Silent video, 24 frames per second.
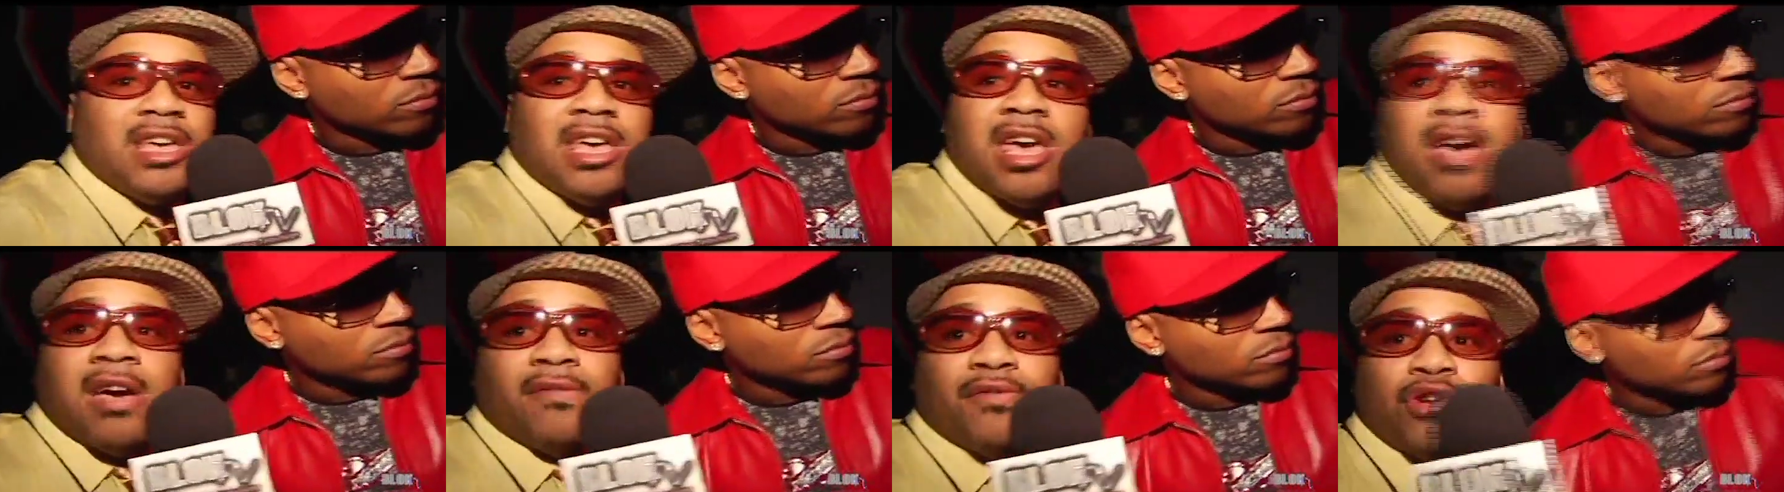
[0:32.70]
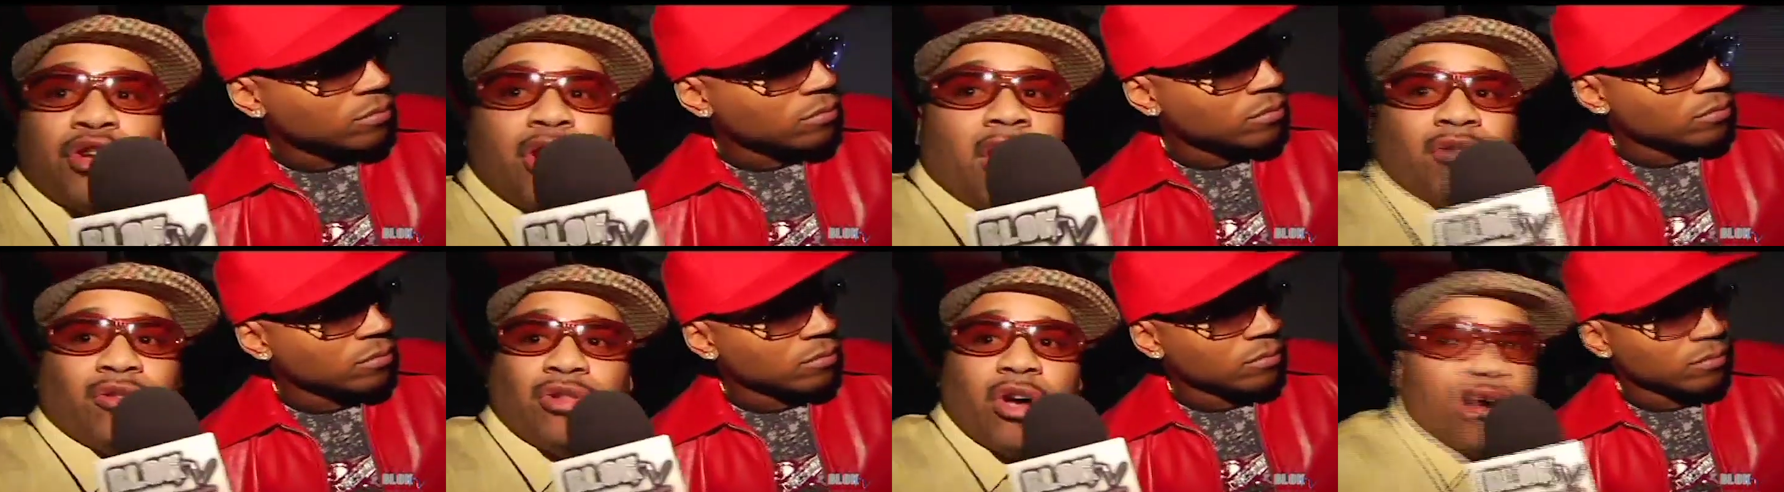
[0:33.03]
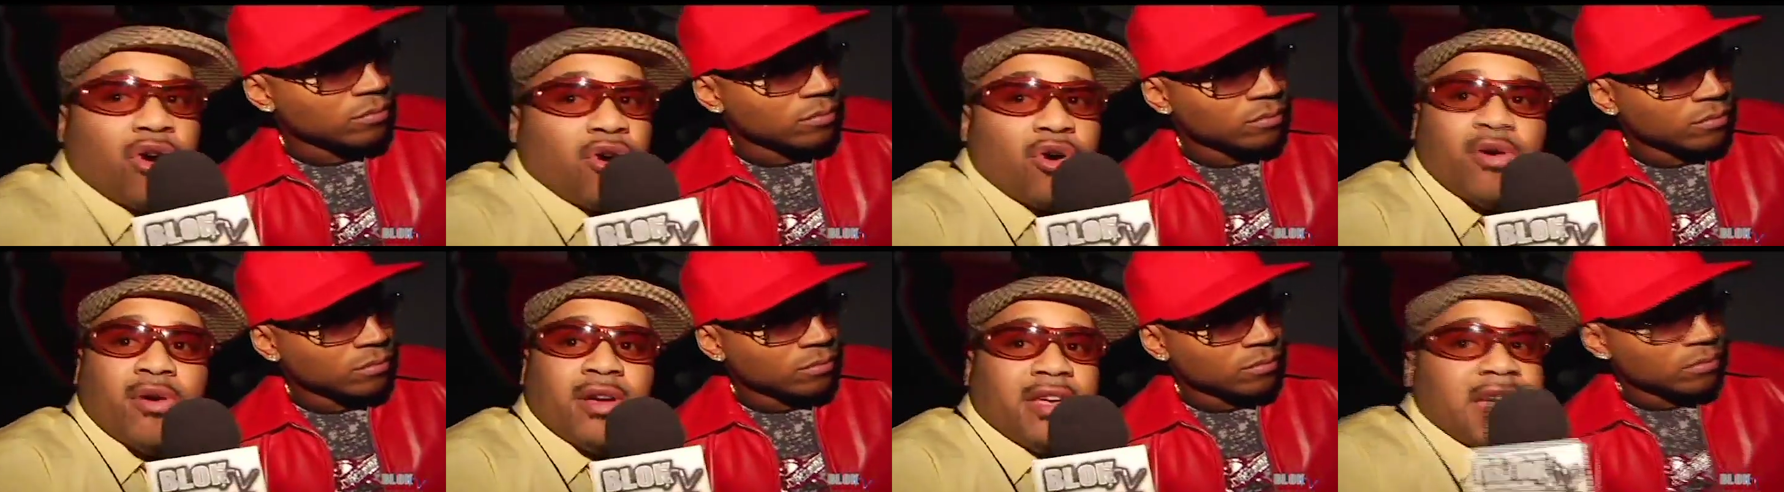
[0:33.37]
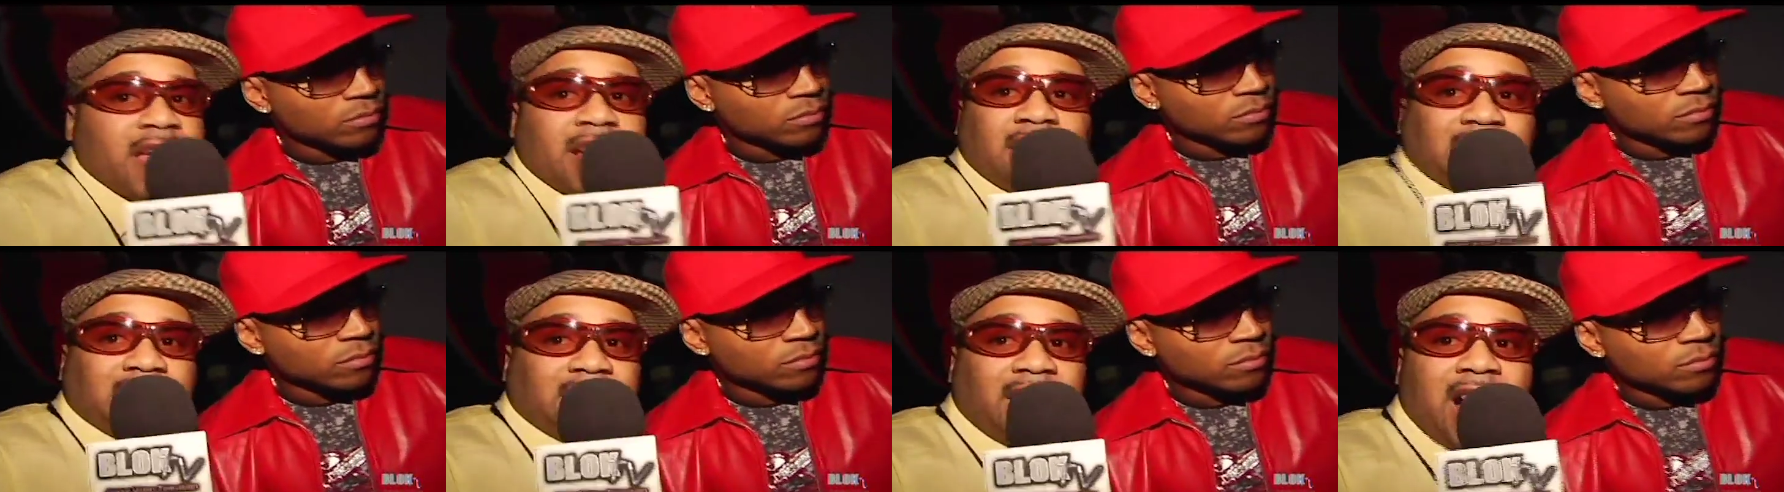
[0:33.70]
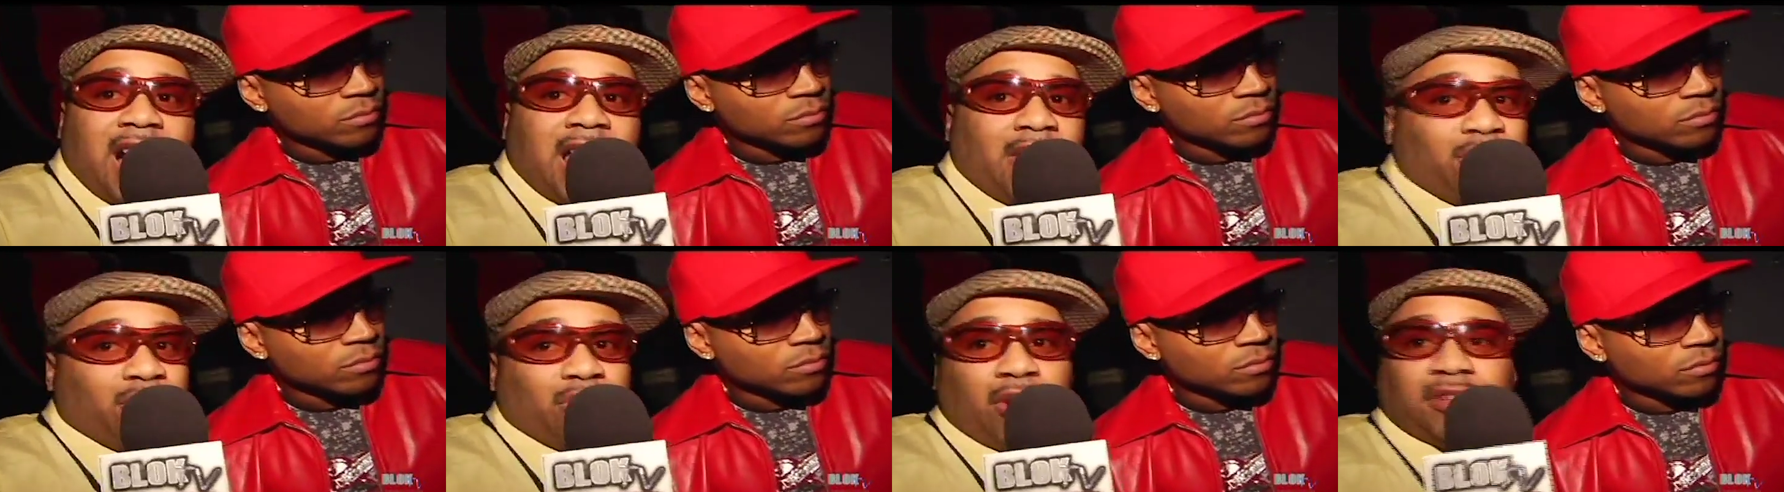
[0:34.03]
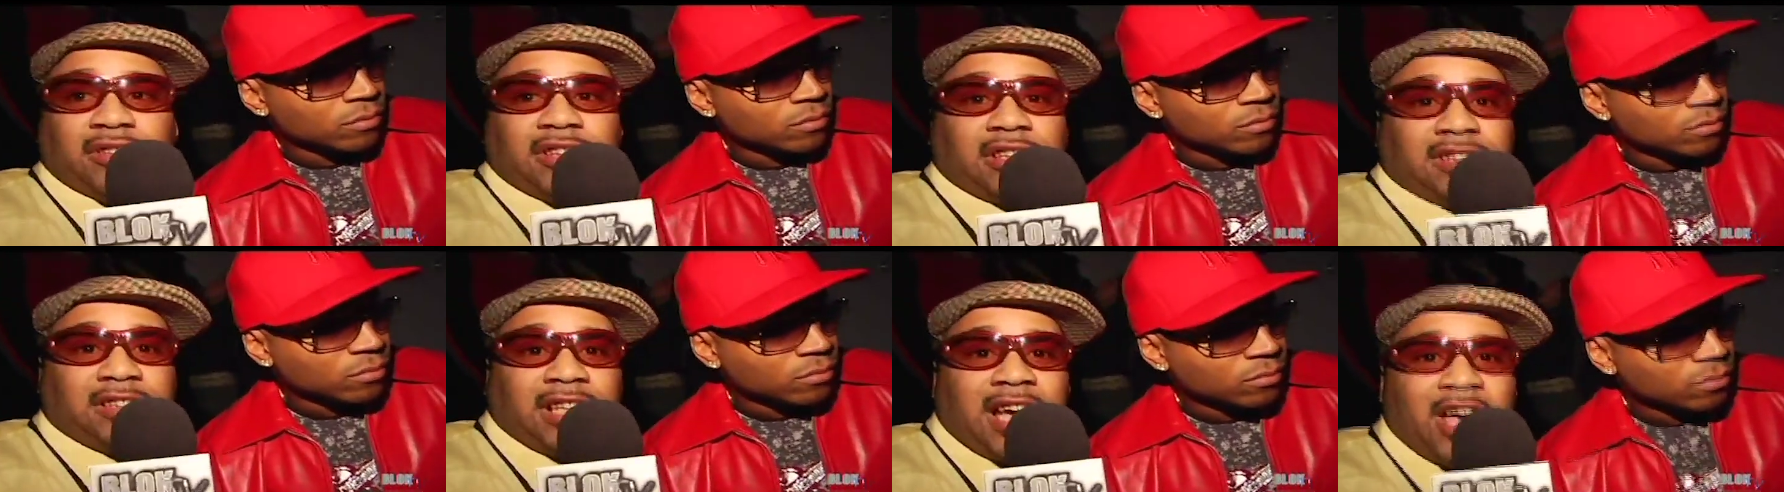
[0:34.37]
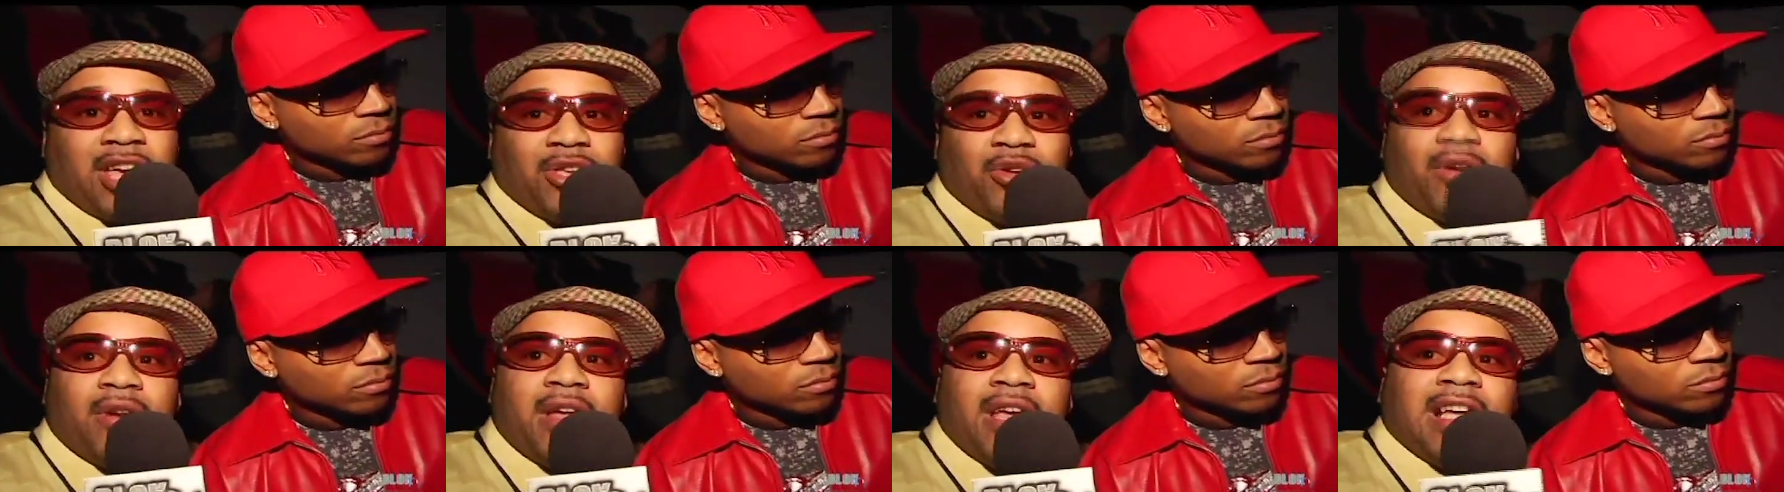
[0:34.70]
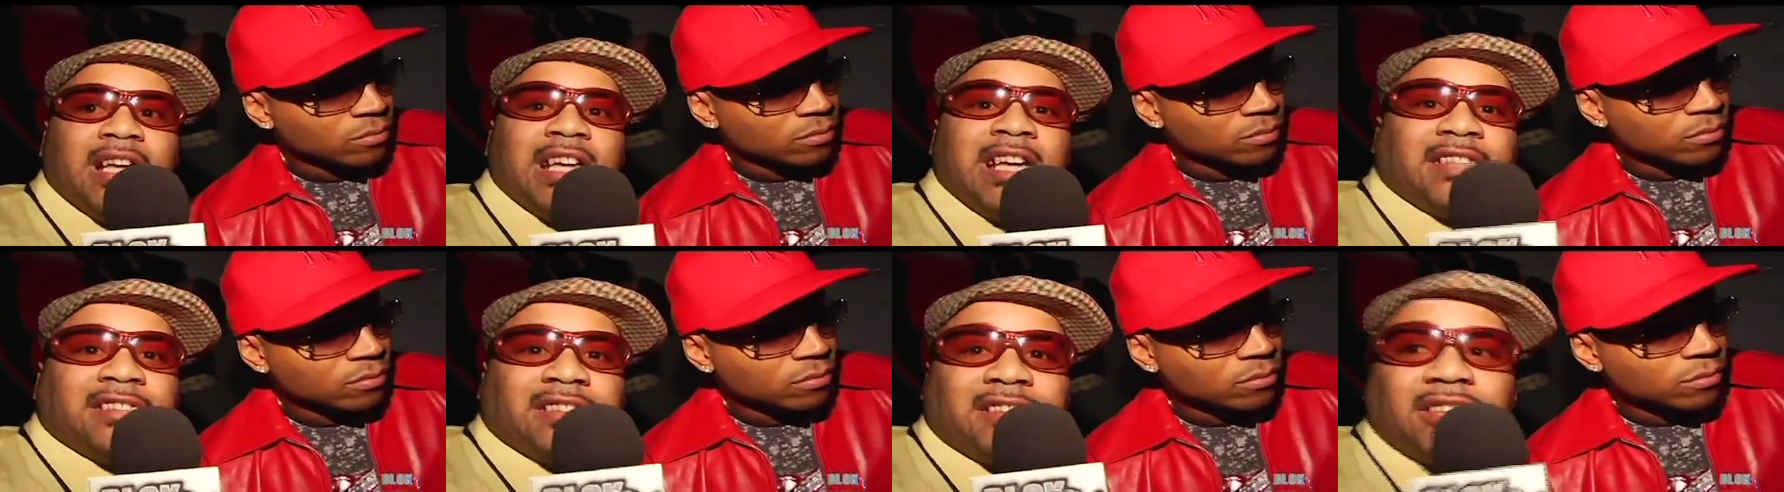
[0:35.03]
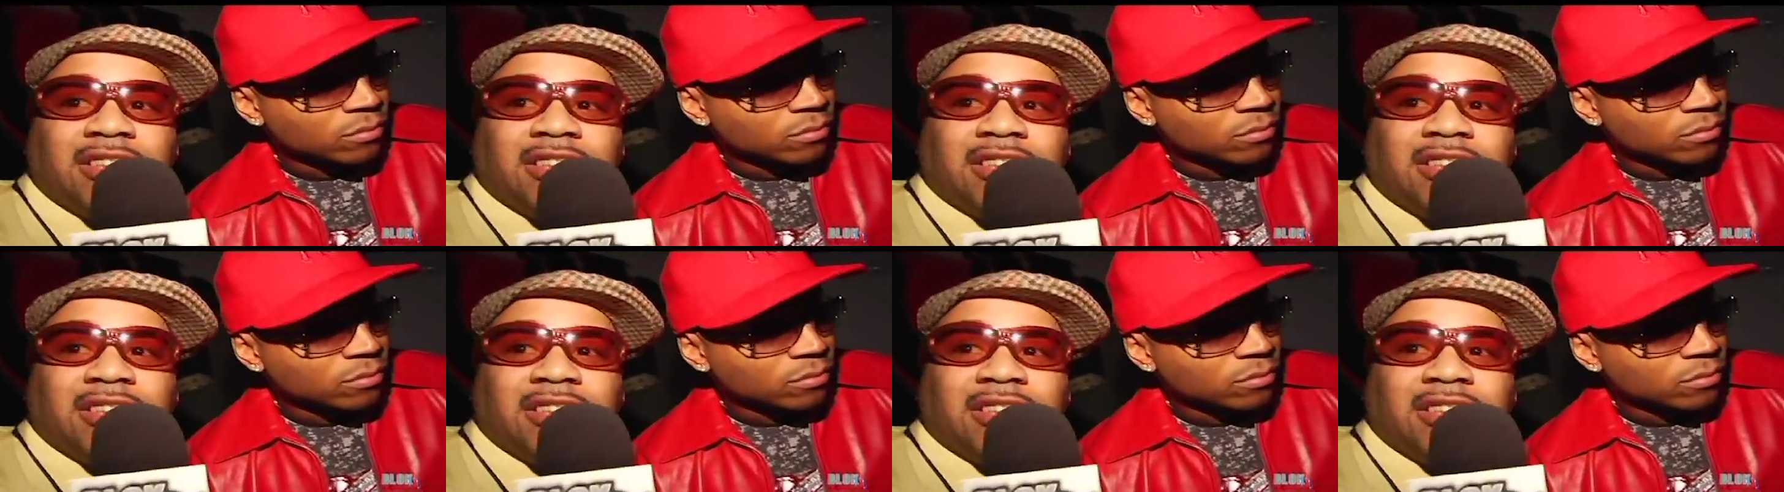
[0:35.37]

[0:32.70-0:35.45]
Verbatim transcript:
Speaker 1: if you don't know who he is, I don't know what to tell you. It's the